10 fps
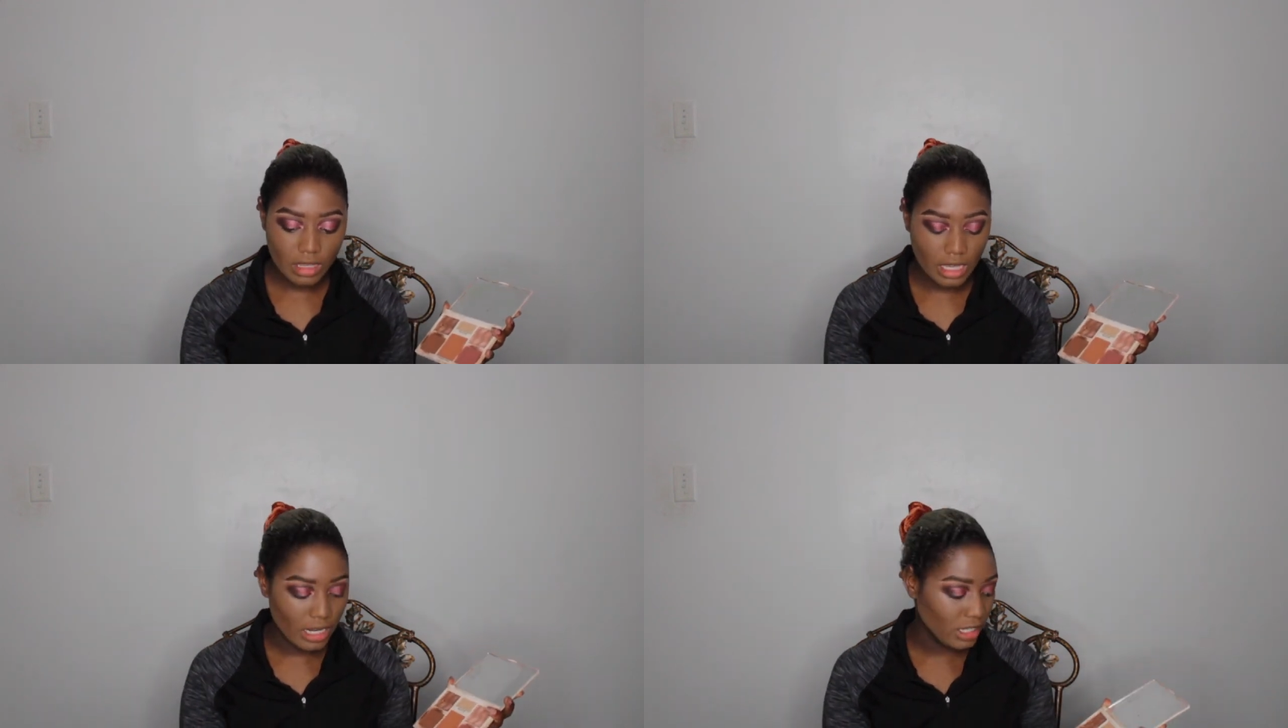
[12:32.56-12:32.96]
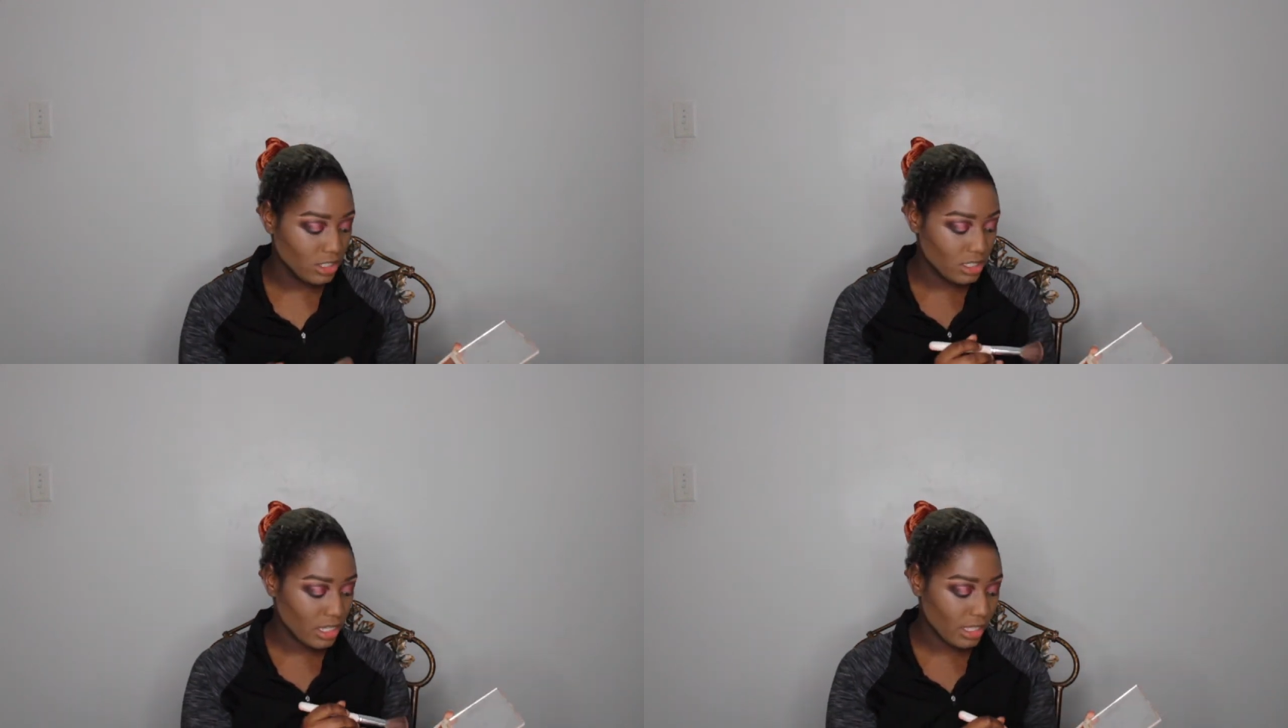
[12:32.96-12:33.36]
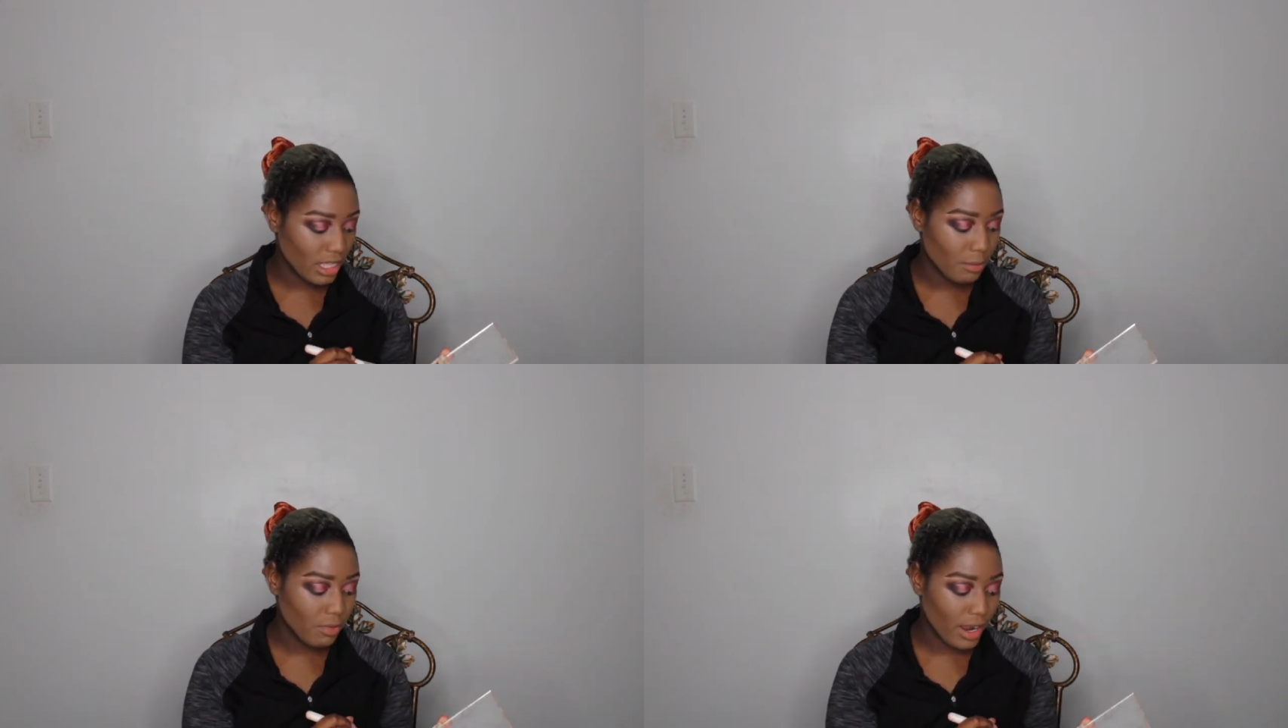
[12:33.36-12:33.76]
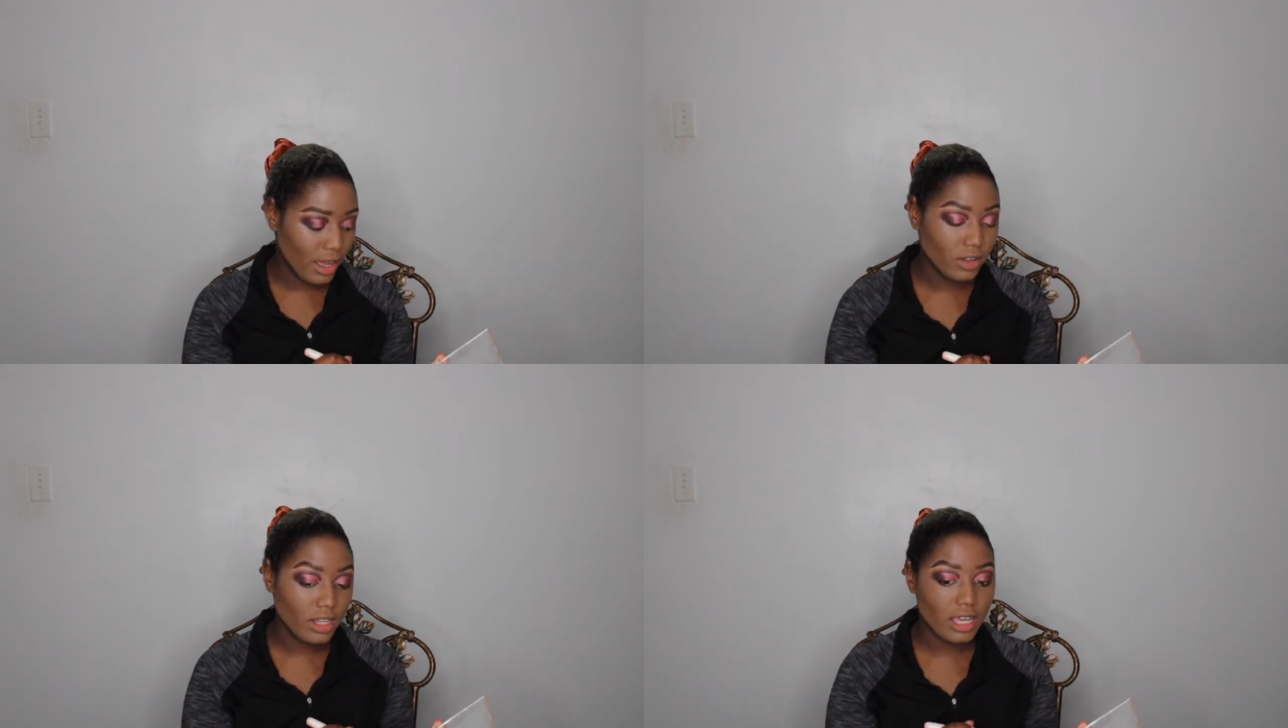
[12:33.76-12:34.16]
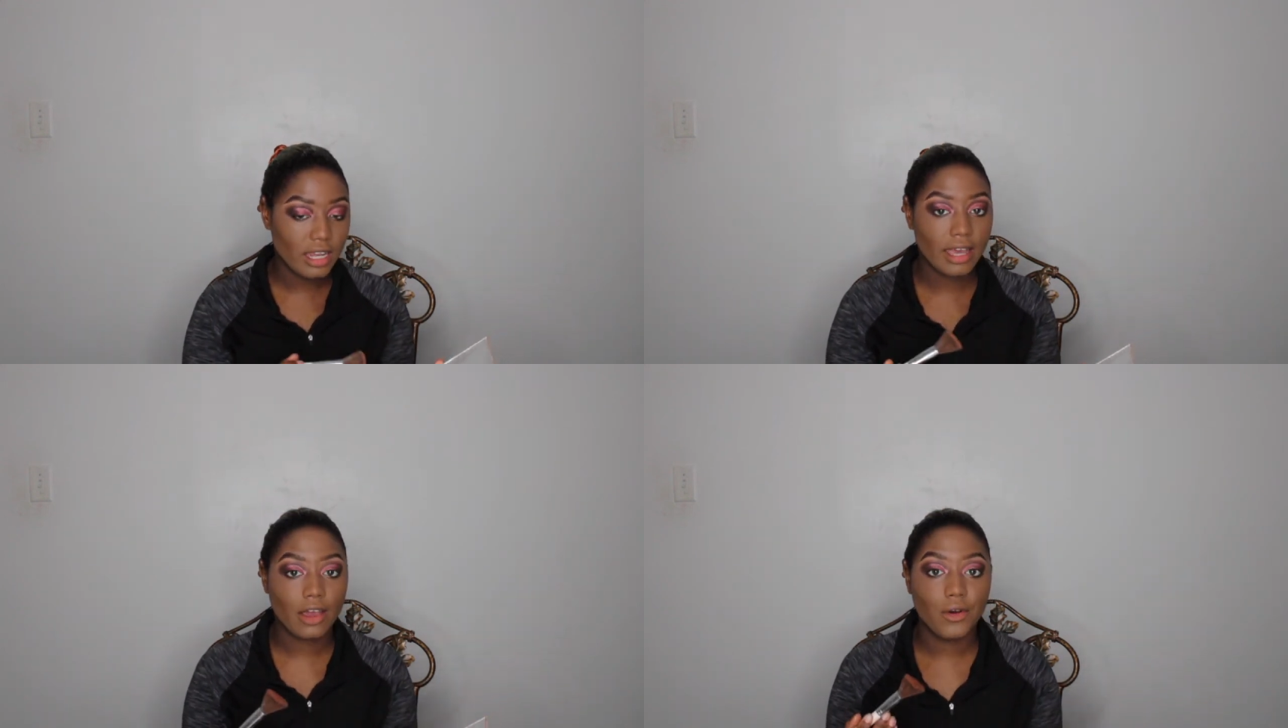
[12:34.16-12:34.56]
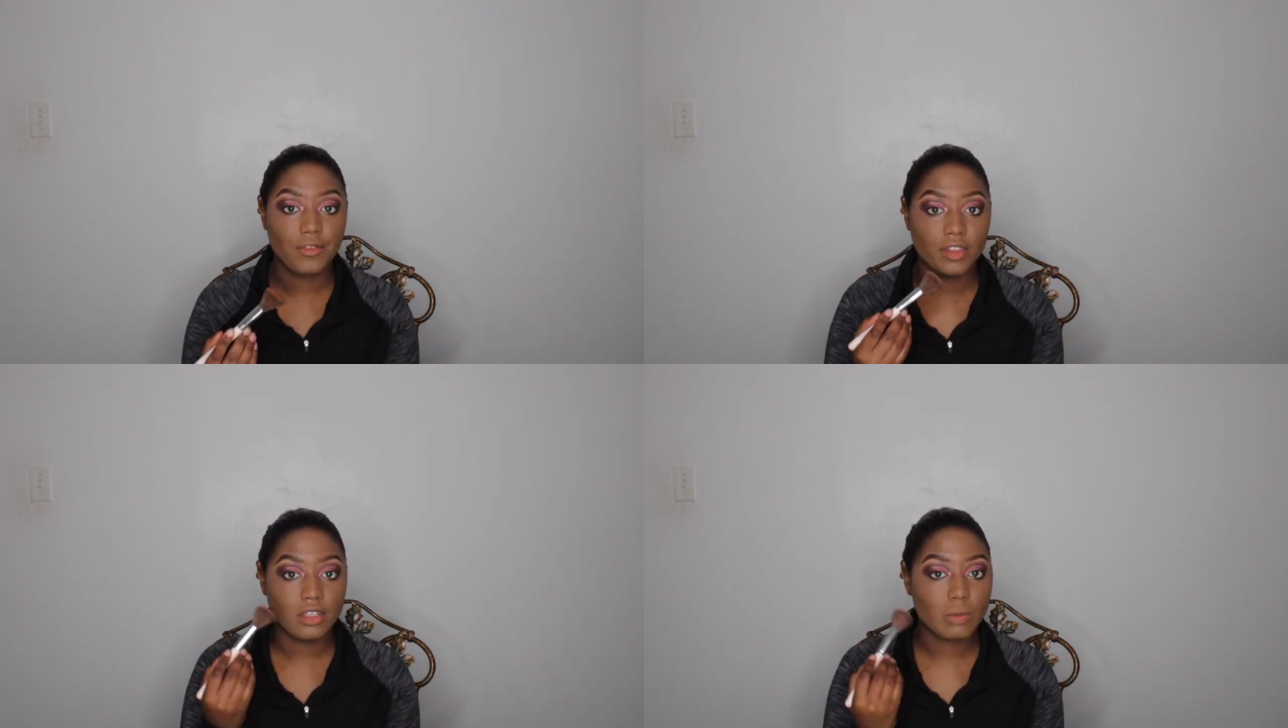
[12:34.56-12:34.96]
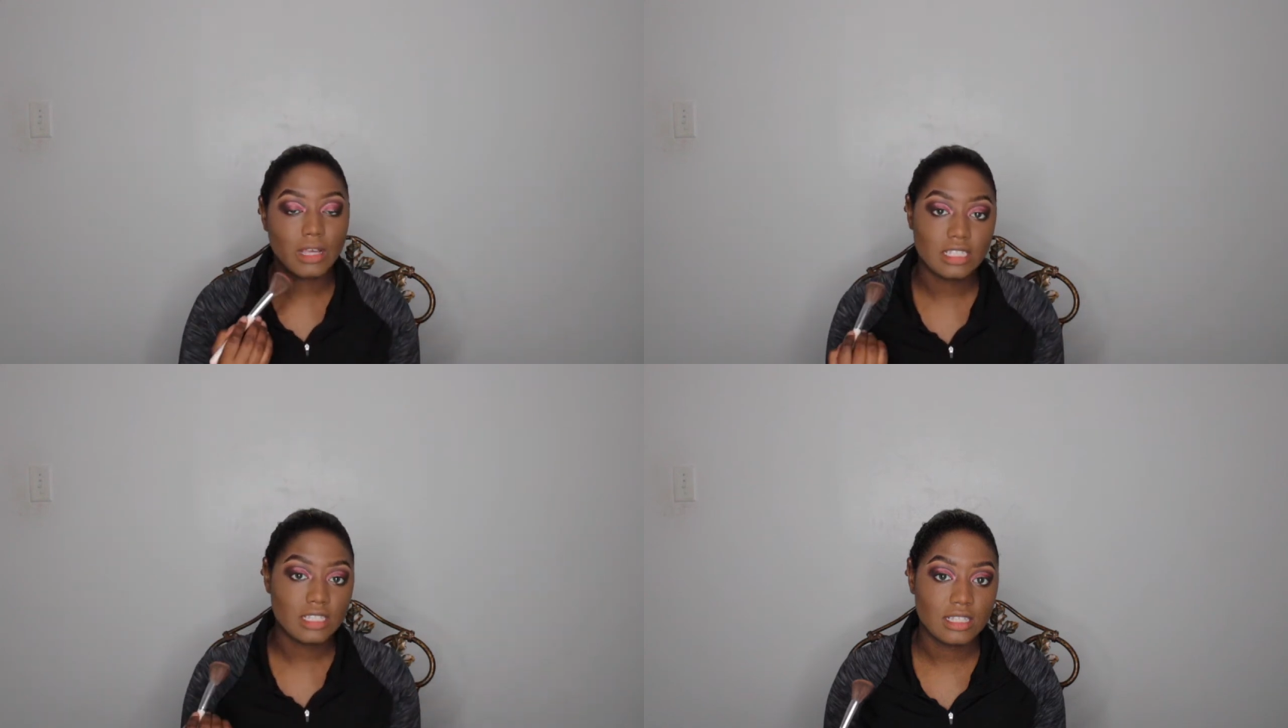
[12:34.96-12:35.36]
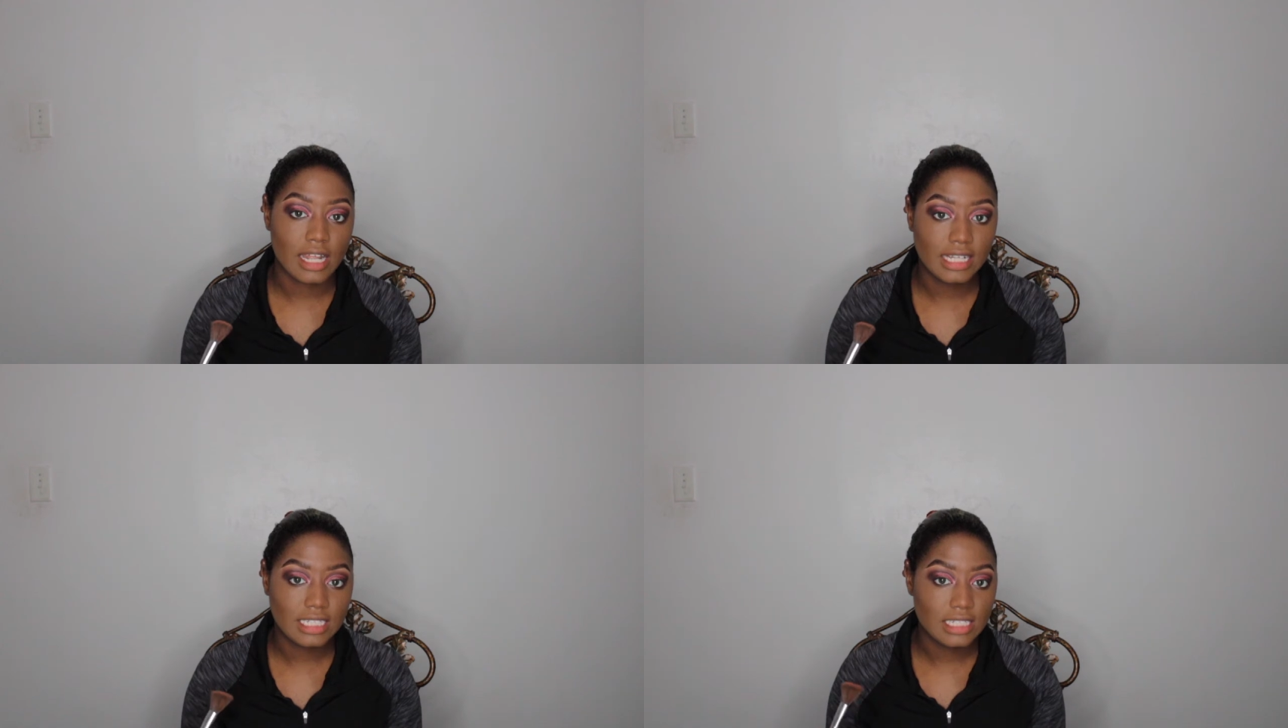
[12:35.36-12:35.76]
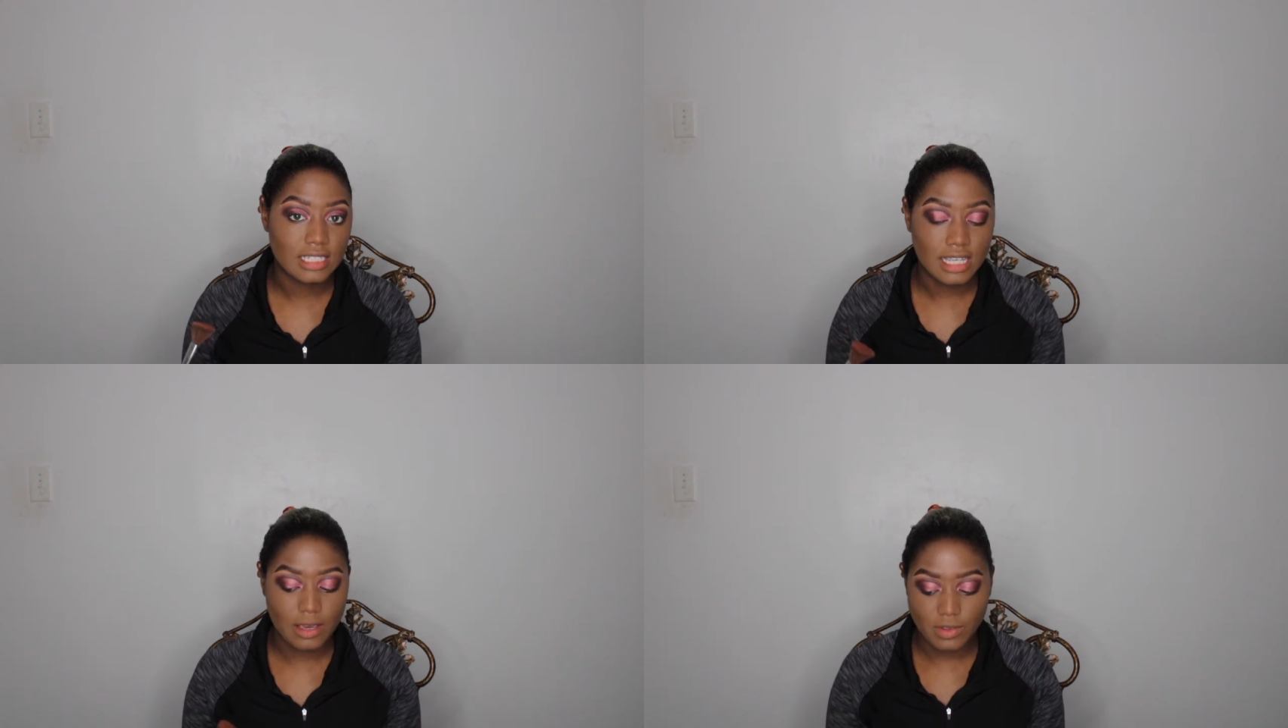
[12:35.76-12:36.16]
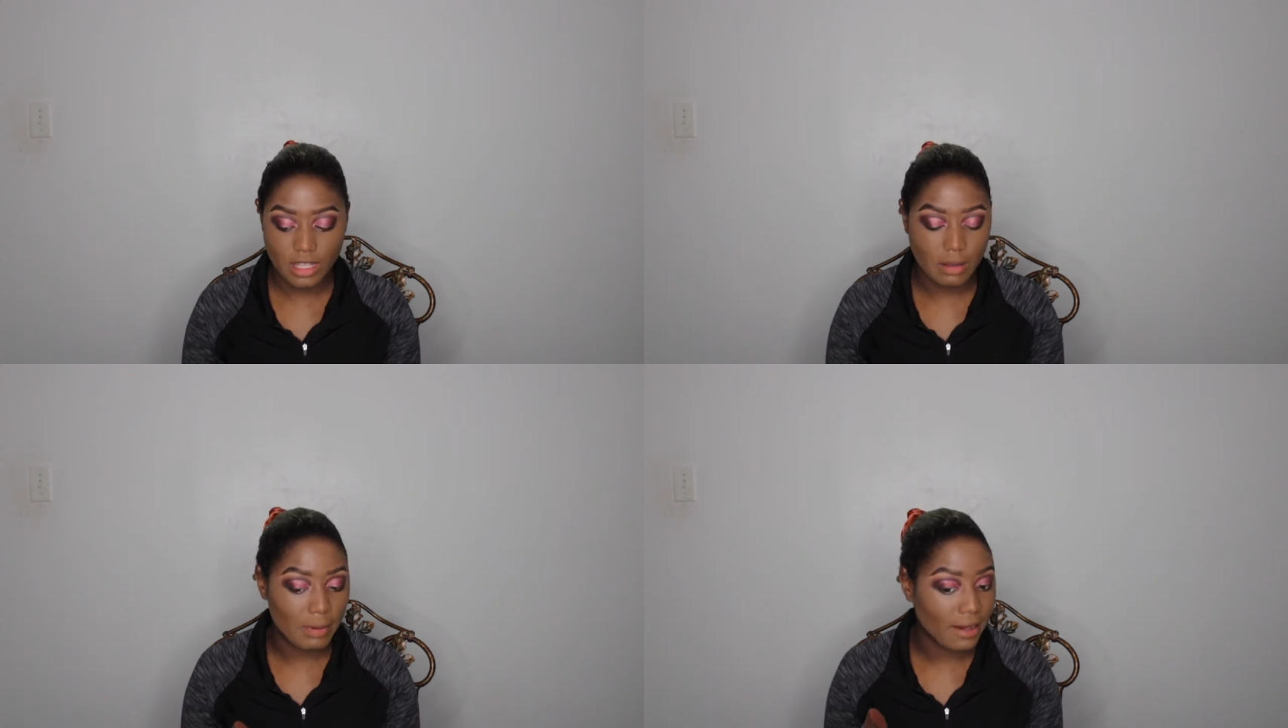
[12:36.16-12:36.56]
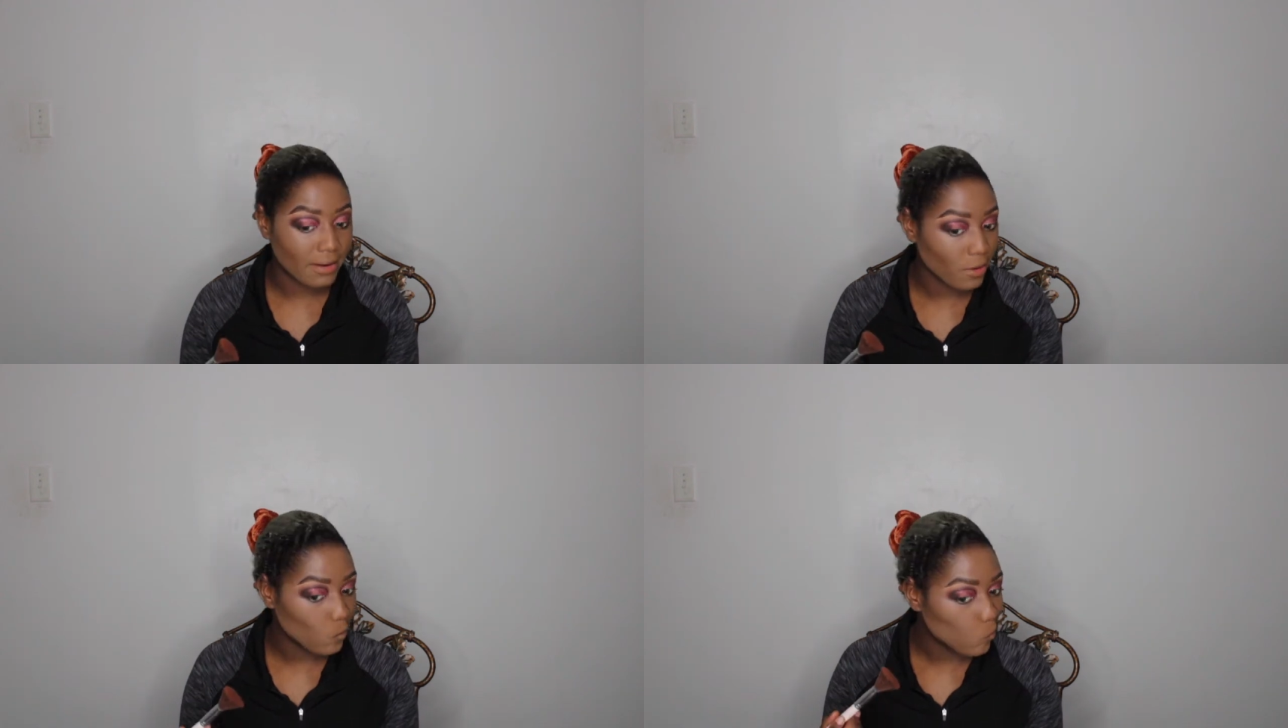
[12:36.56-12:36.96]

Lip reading: And I just take that brown and I go over those places that I didn't set with any powder.